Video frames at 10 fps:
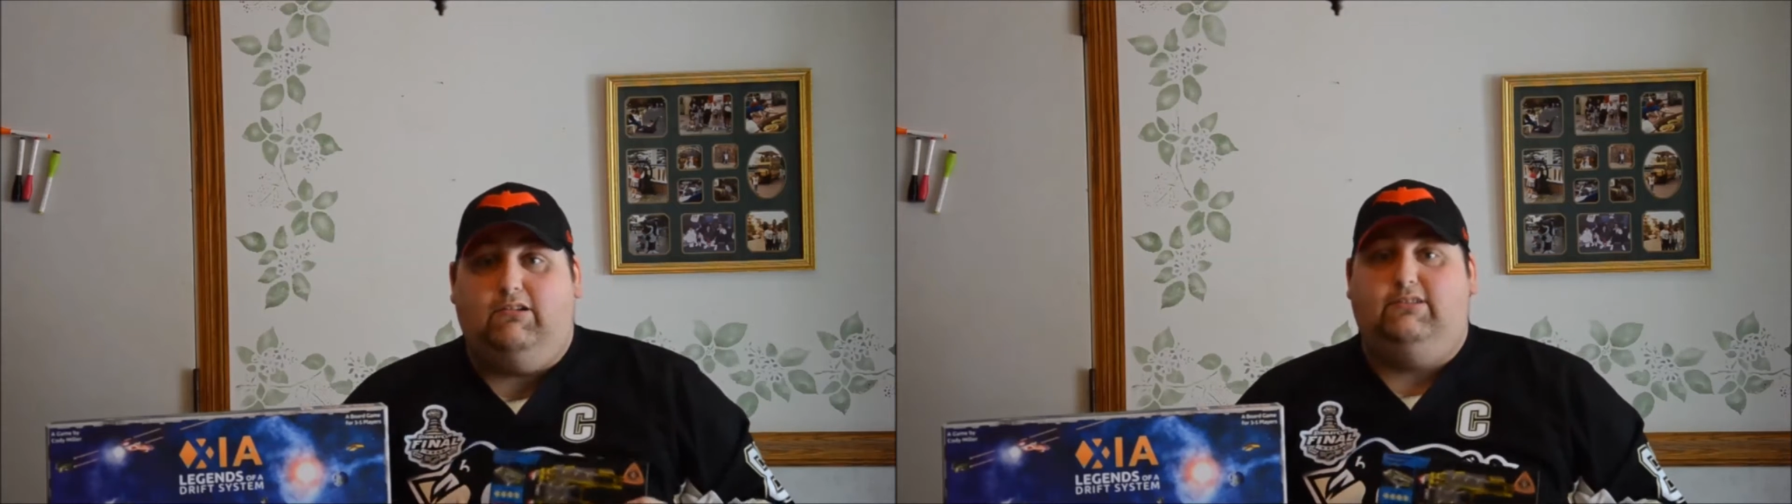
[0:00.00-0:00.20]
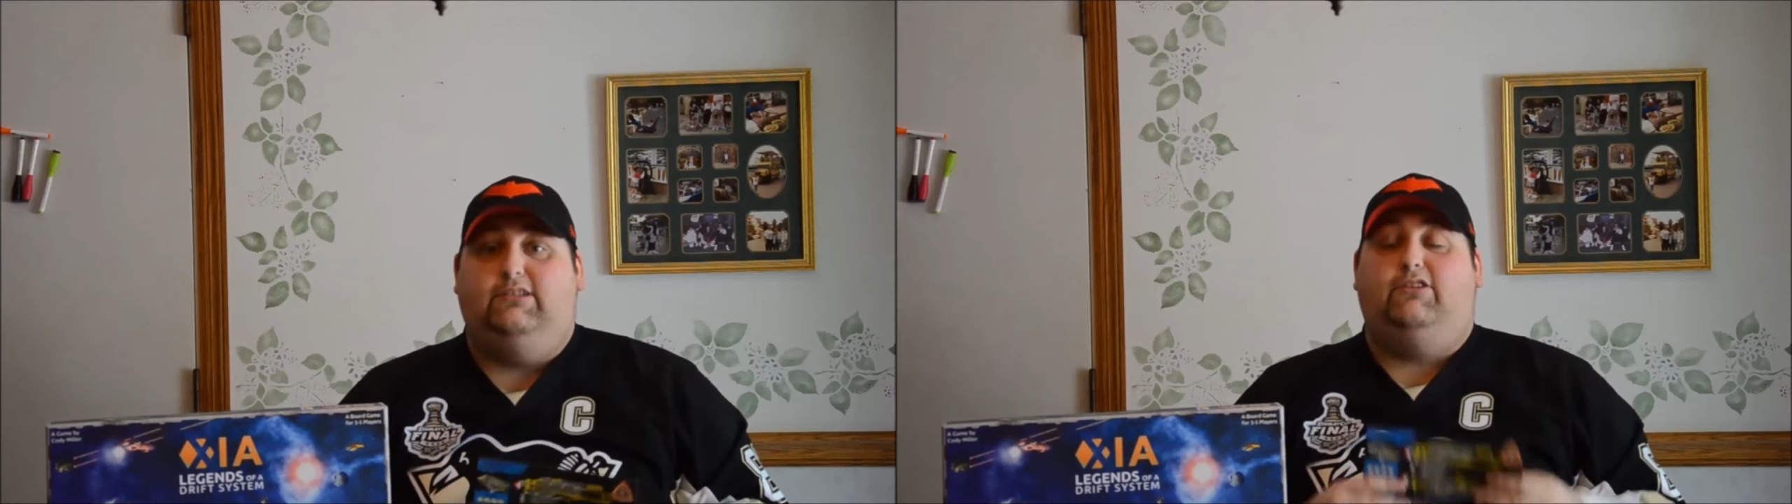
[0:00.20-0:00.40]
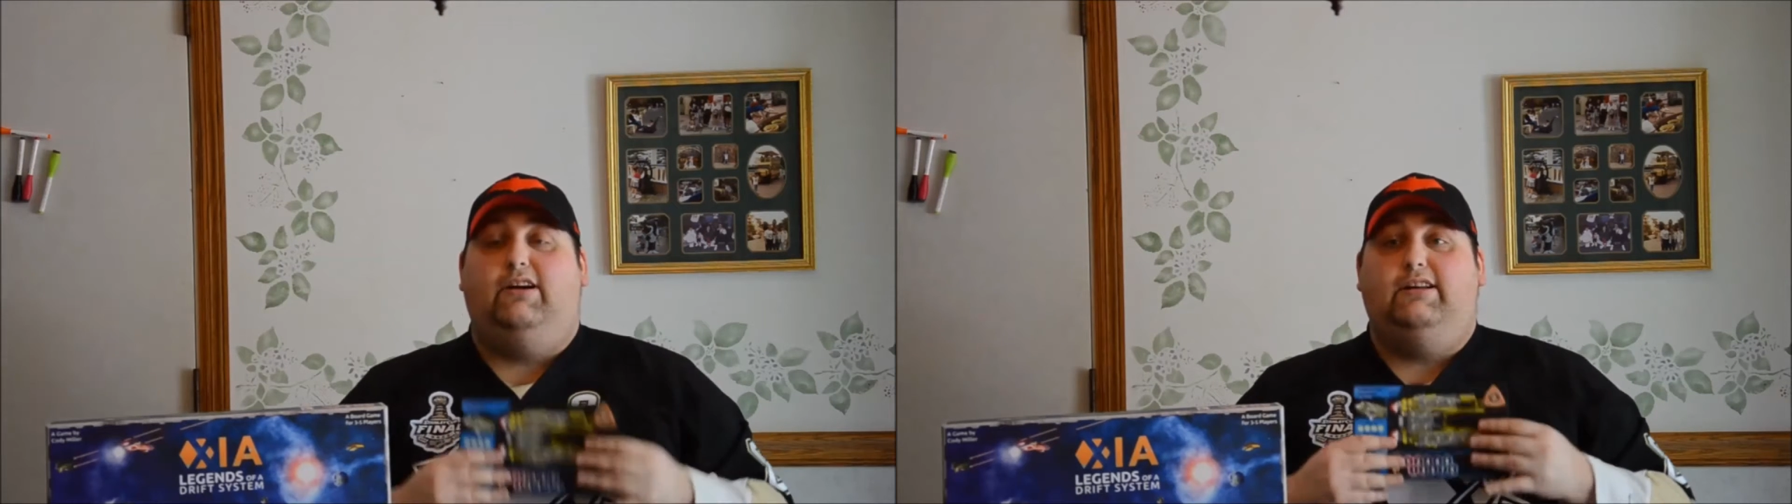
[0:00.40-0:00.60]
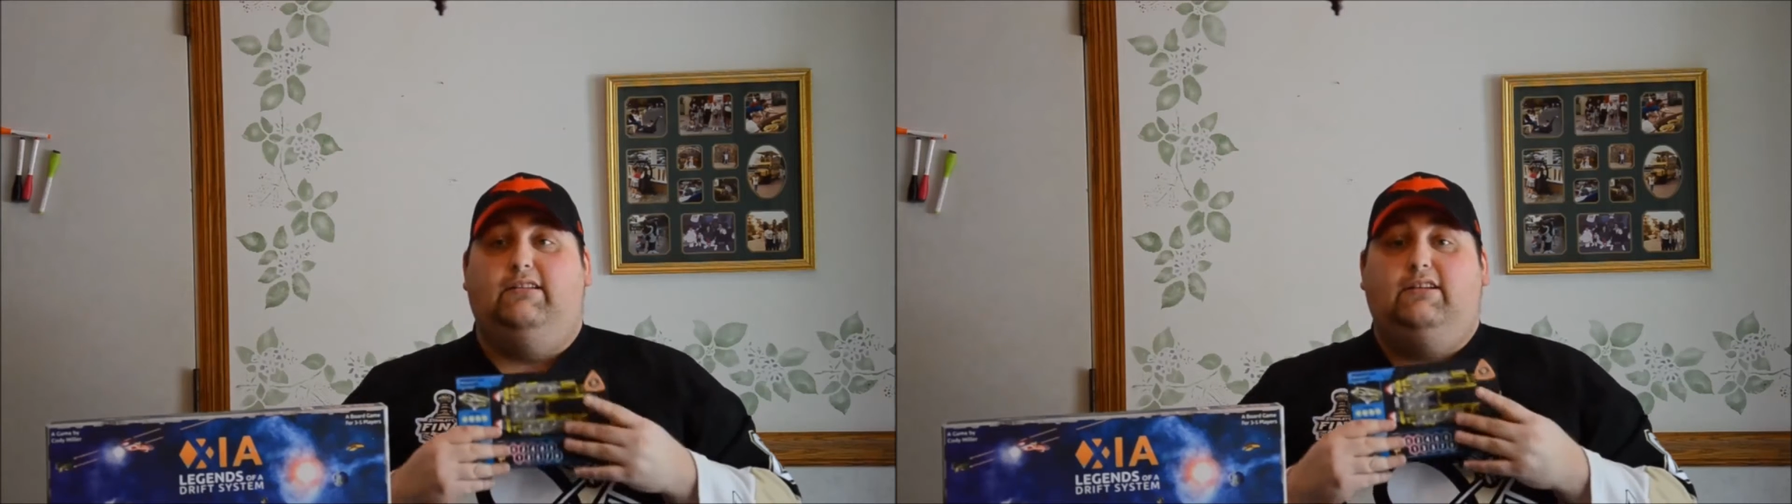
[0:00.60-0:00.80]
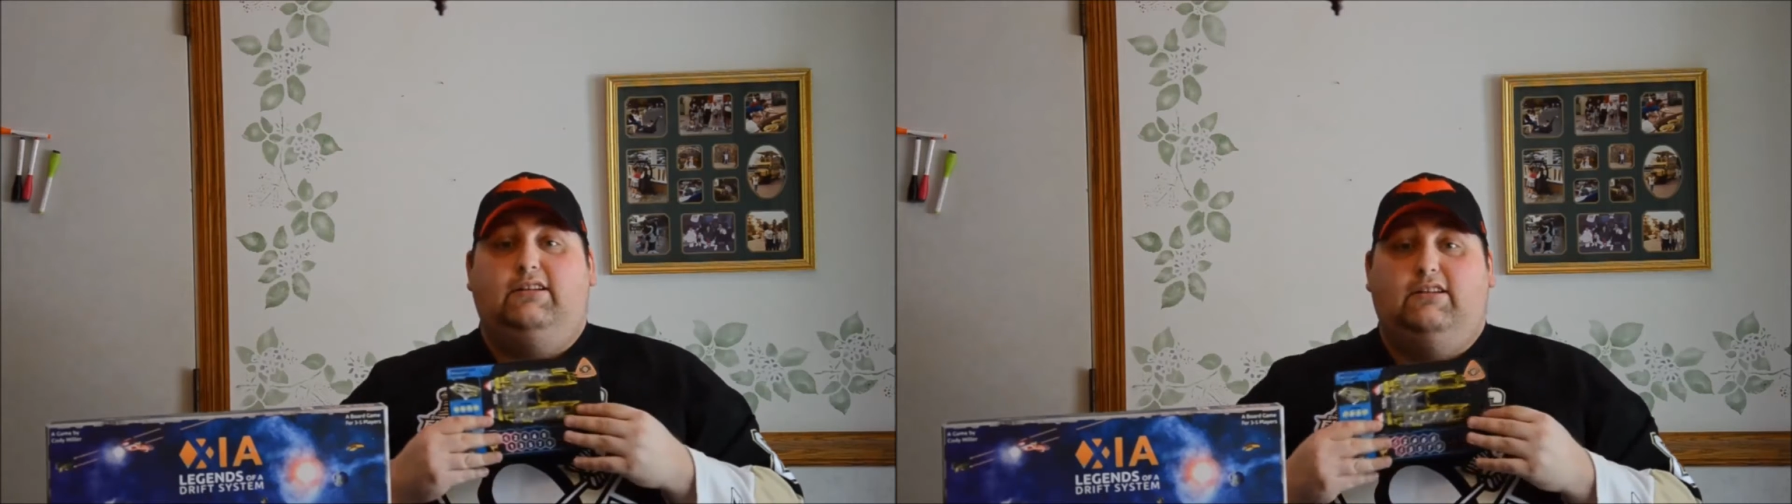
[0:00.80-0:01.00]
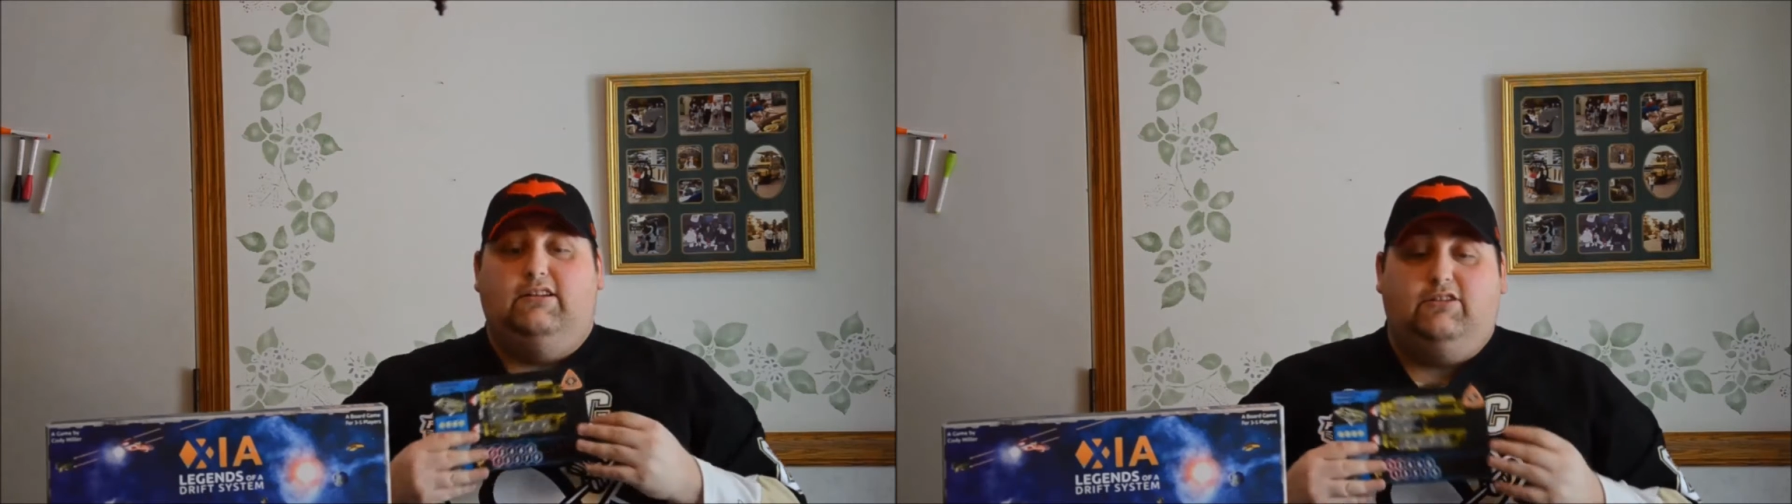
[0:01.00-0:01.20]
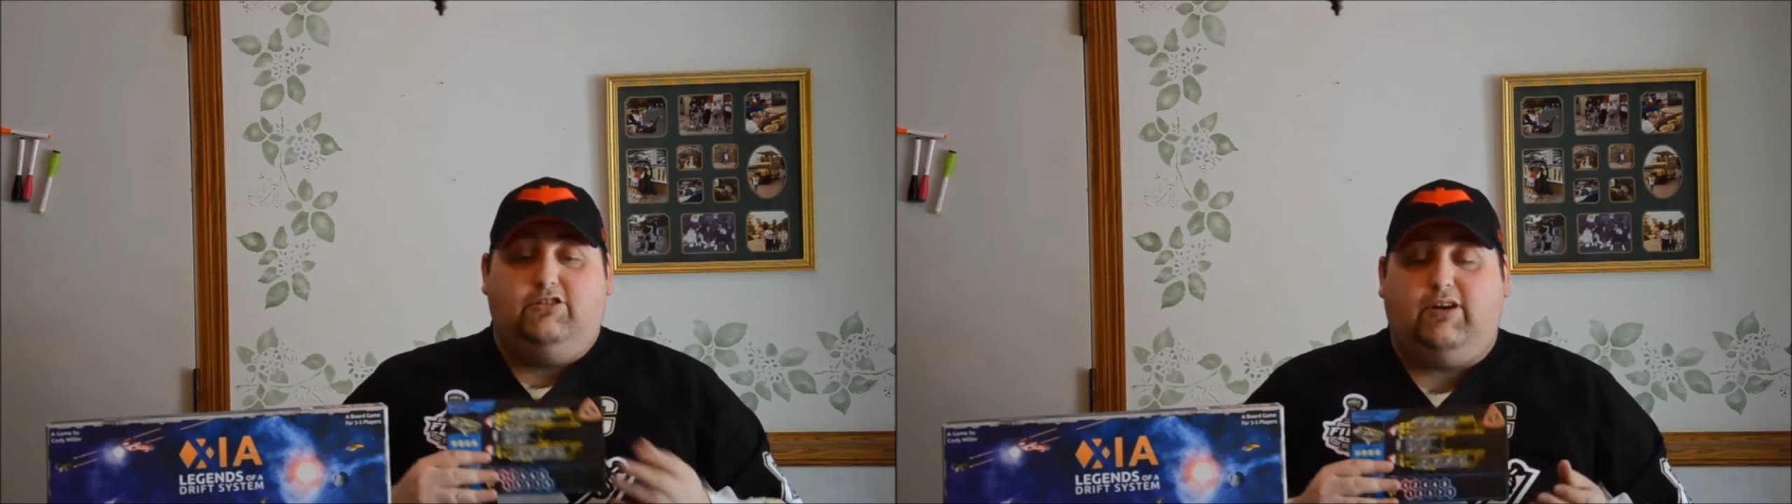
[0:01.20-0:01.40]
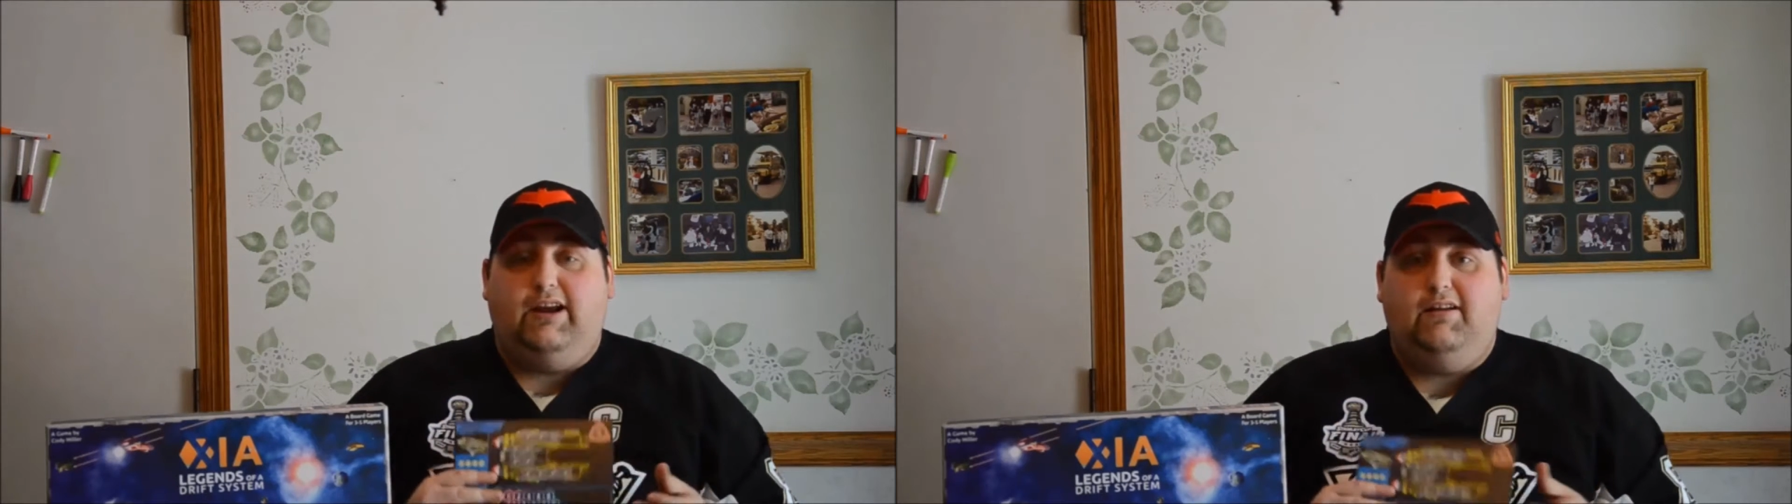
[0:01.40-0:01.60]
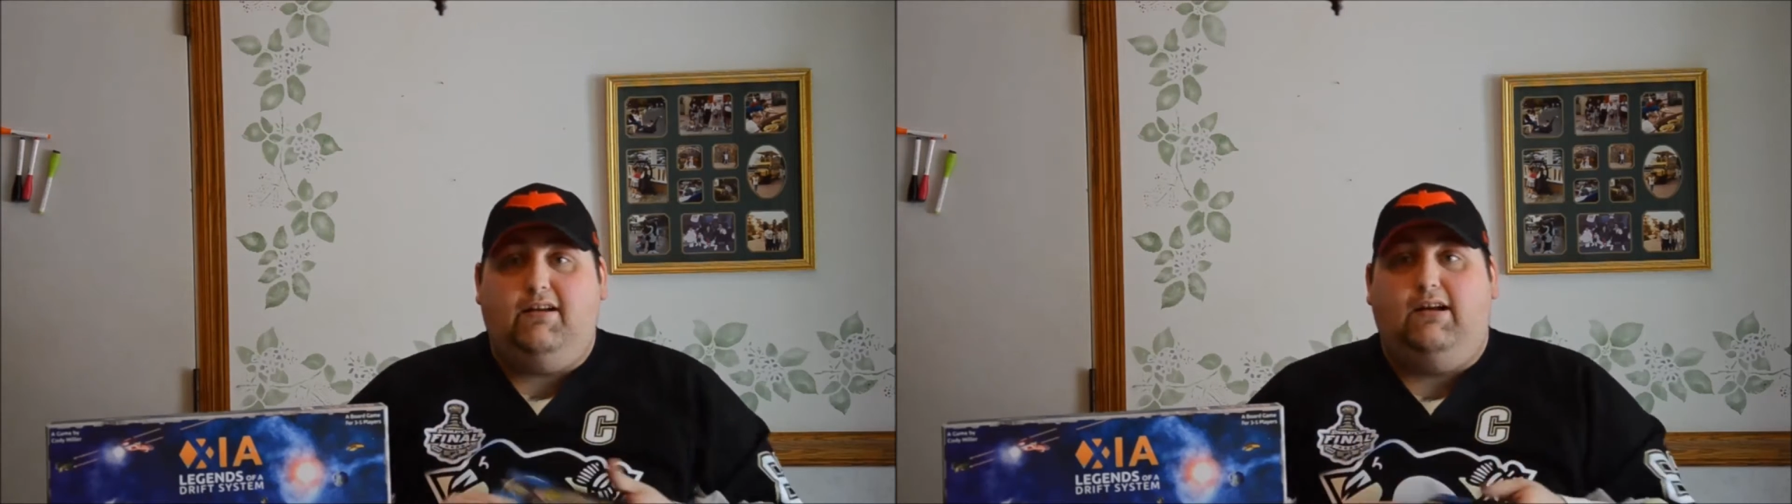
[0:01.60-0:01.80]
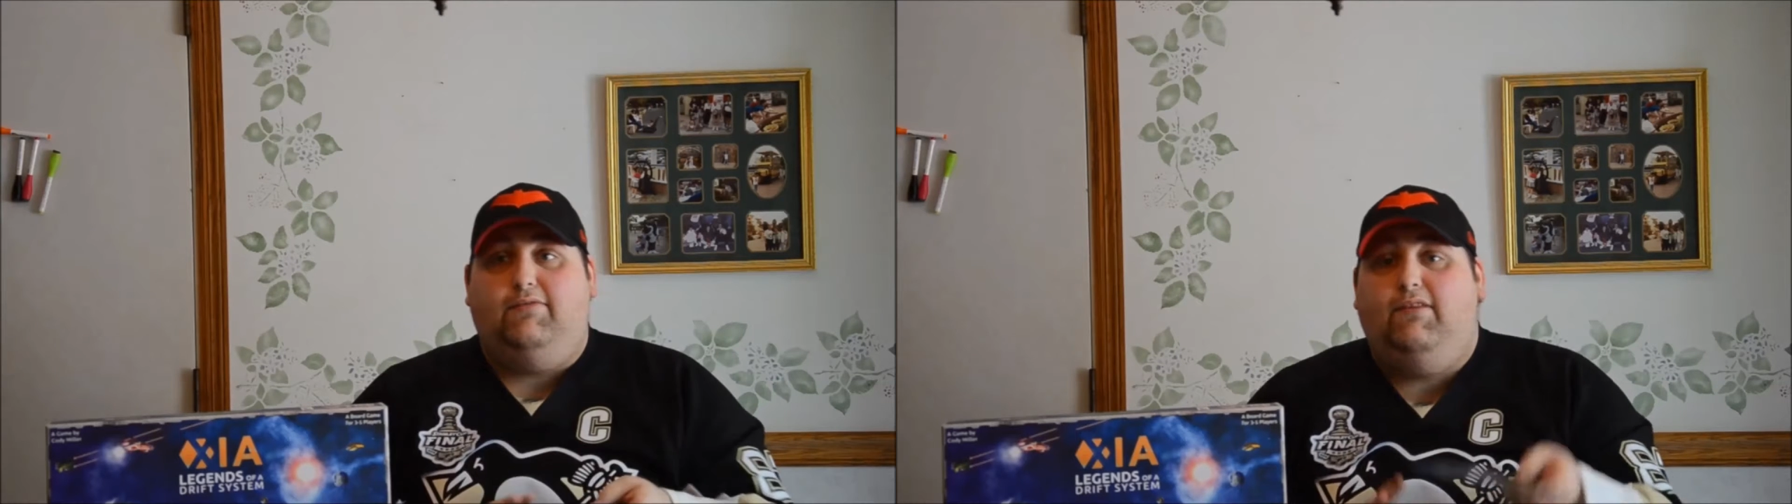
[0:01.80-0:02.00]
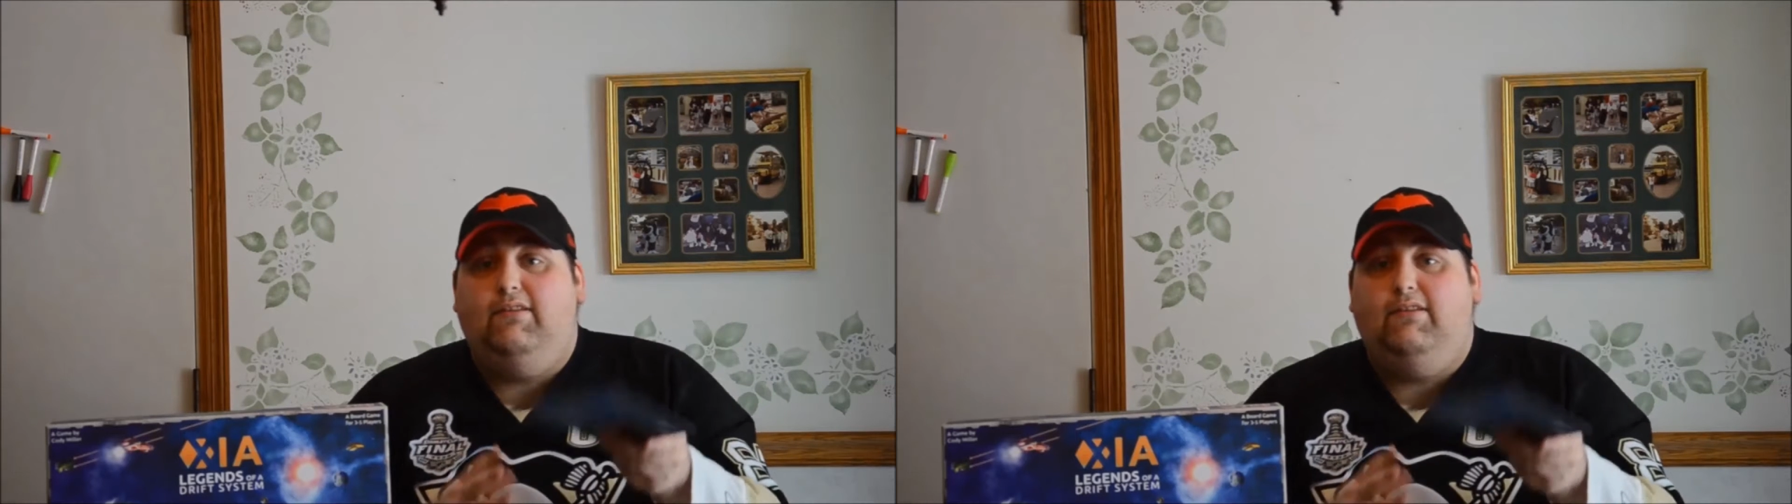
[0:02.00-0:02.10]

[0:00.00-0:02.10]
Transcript: to try and trade off.